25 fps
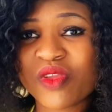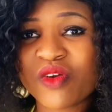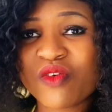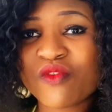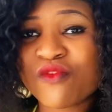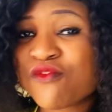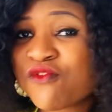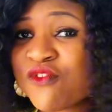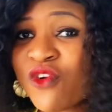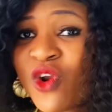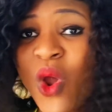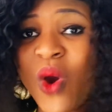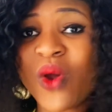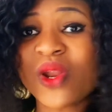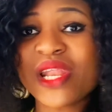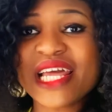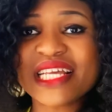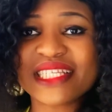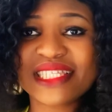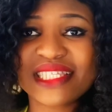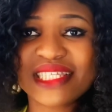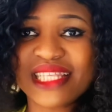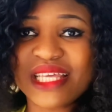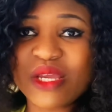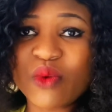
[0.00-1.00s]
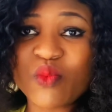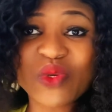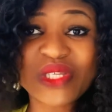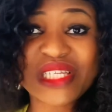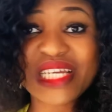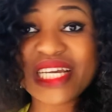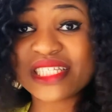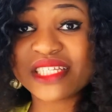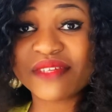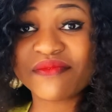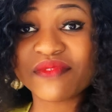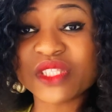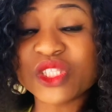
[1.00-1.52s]
flawlessly
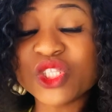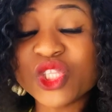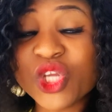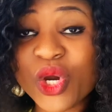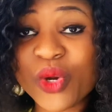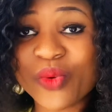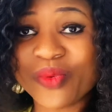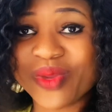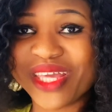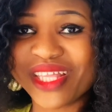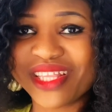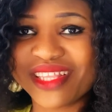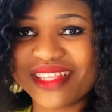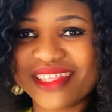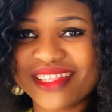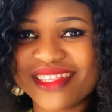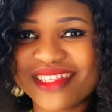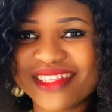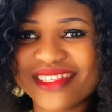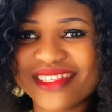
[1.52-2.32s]
without even knowing.